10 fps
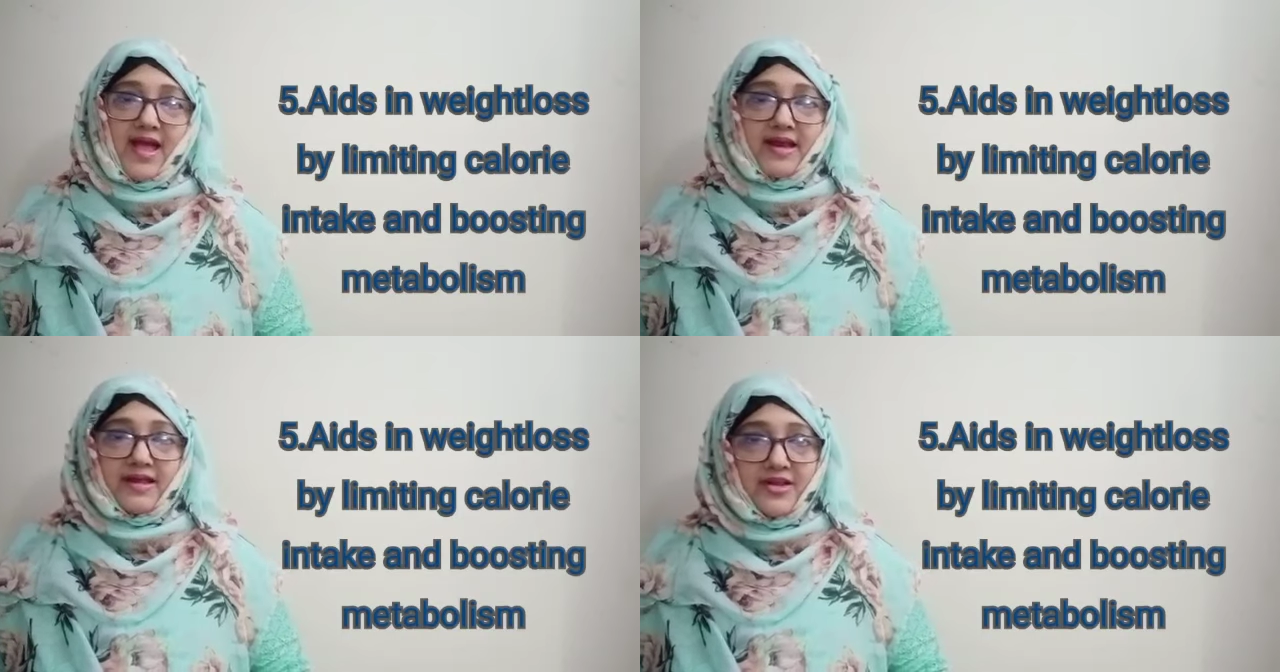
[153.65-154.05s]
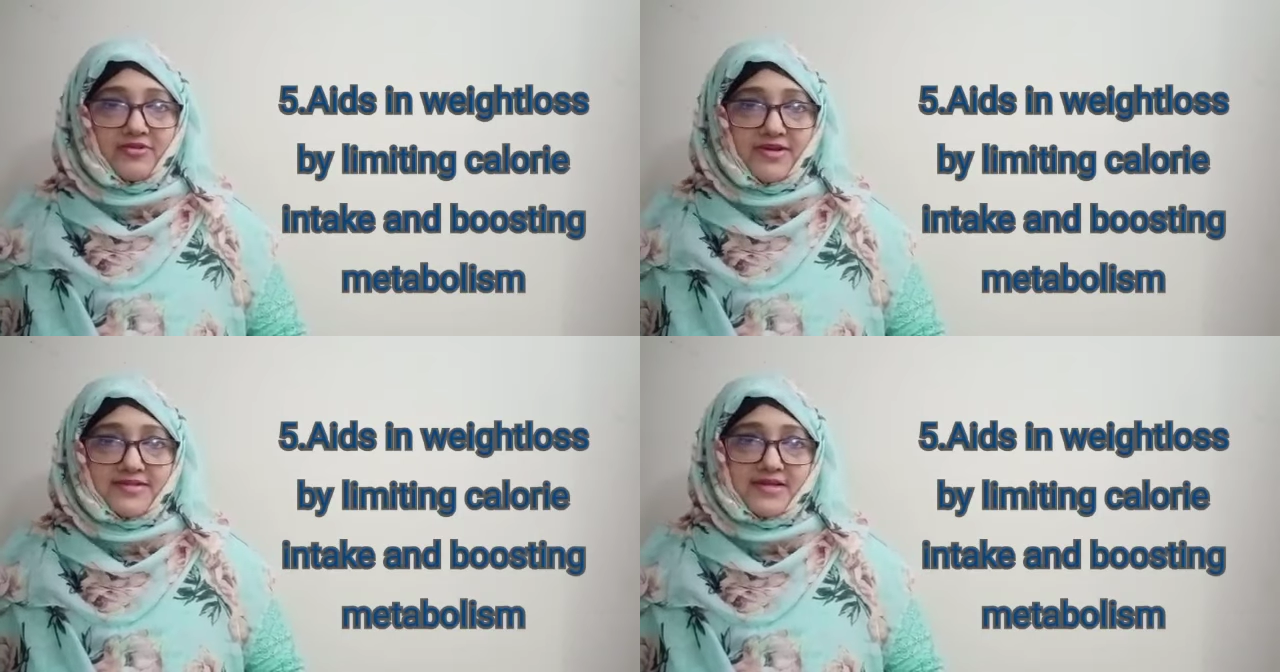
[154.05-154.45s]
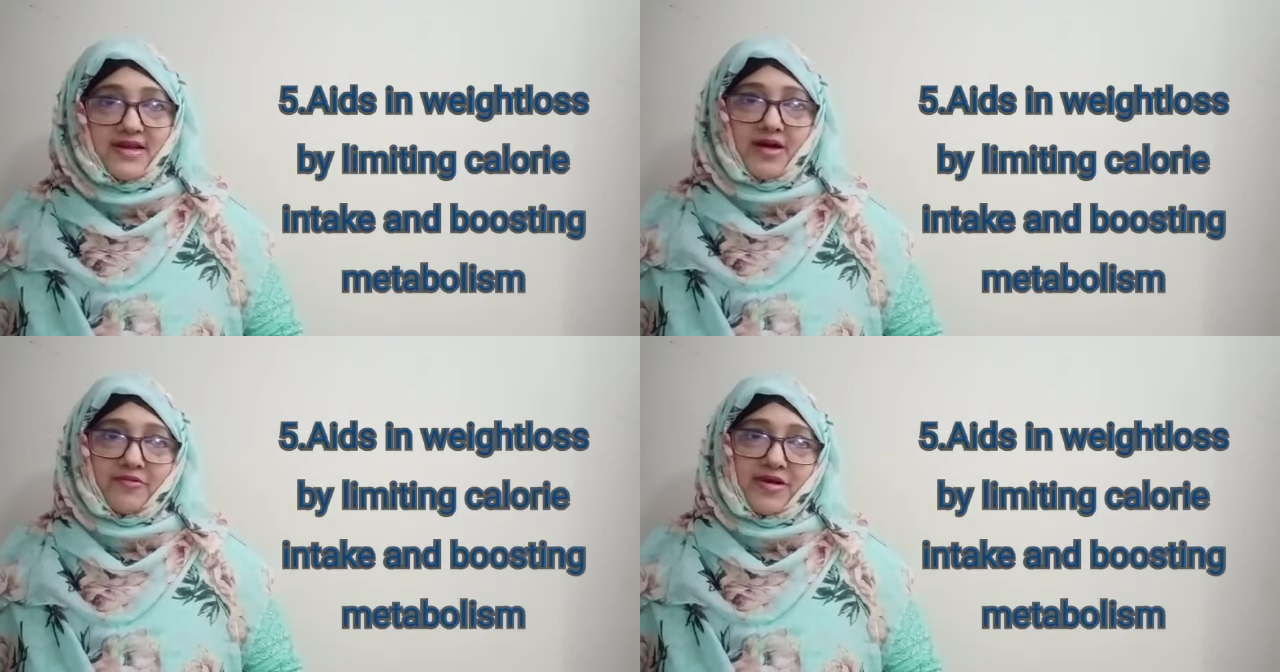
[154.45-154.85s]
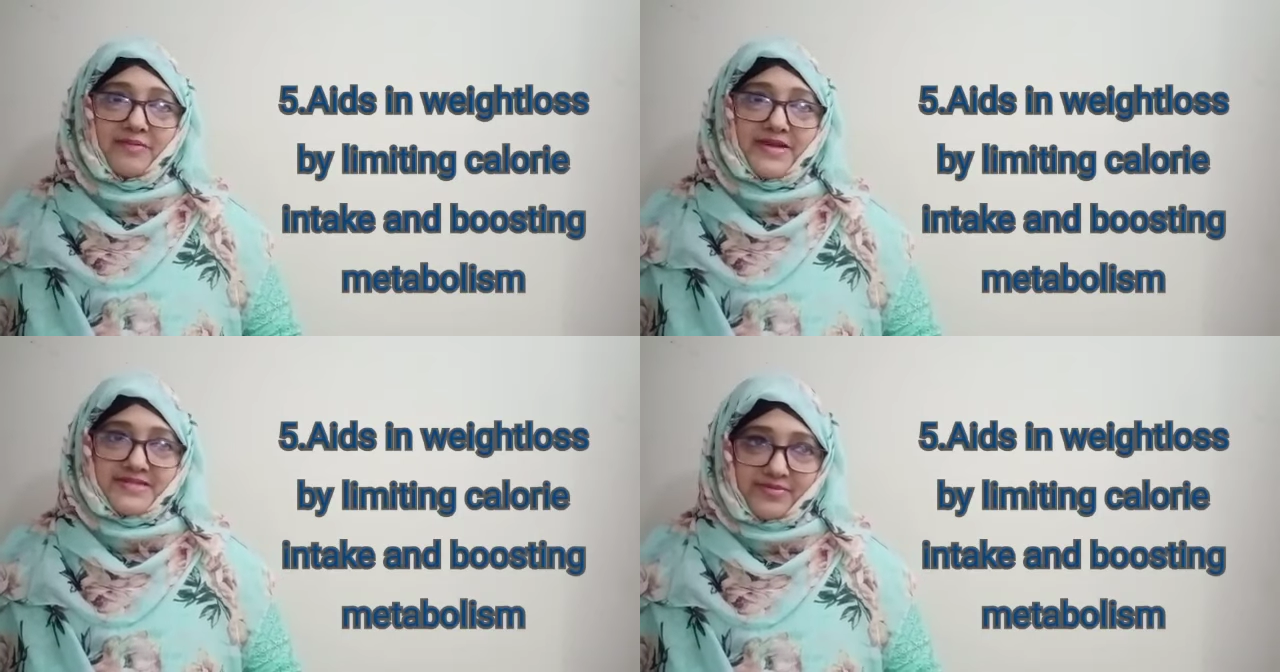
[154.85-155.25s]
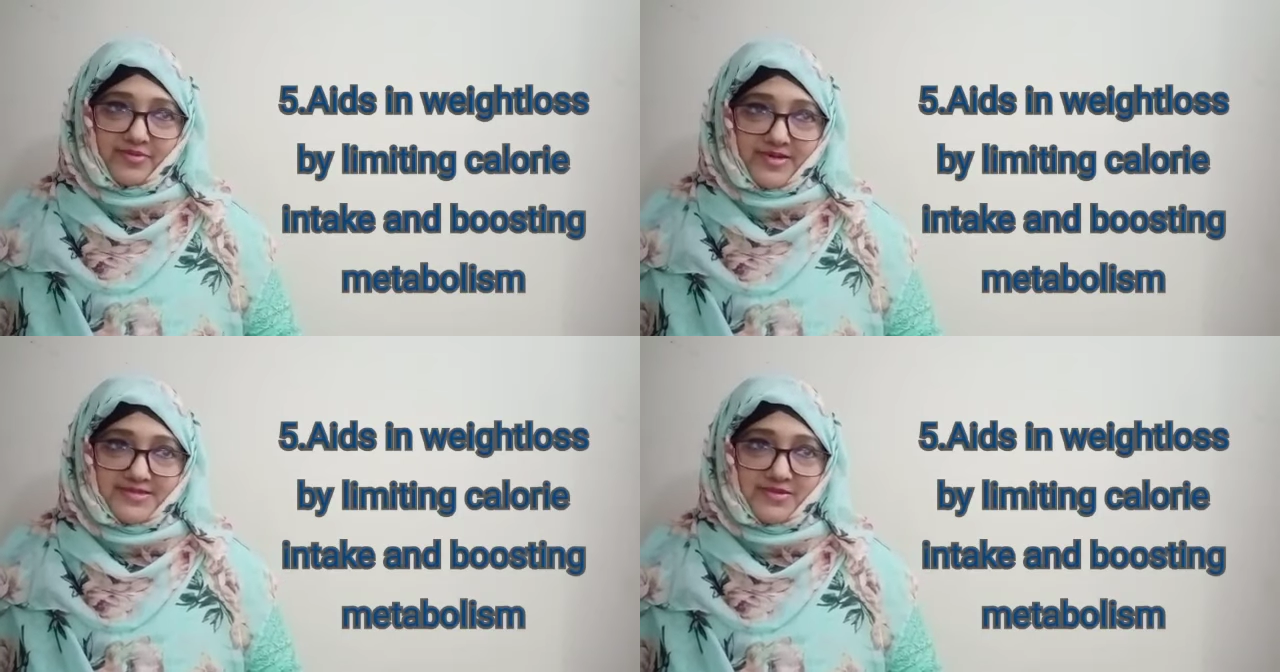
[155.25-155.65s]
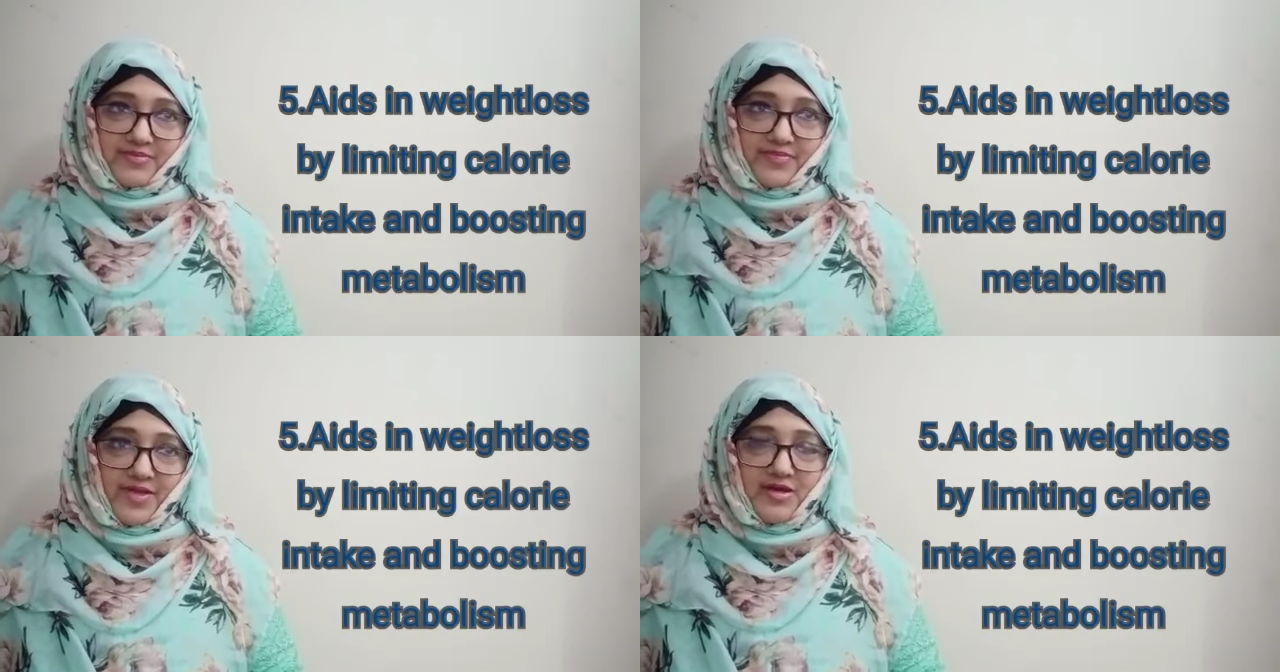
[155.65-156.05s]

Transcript: and increasing our metabolism.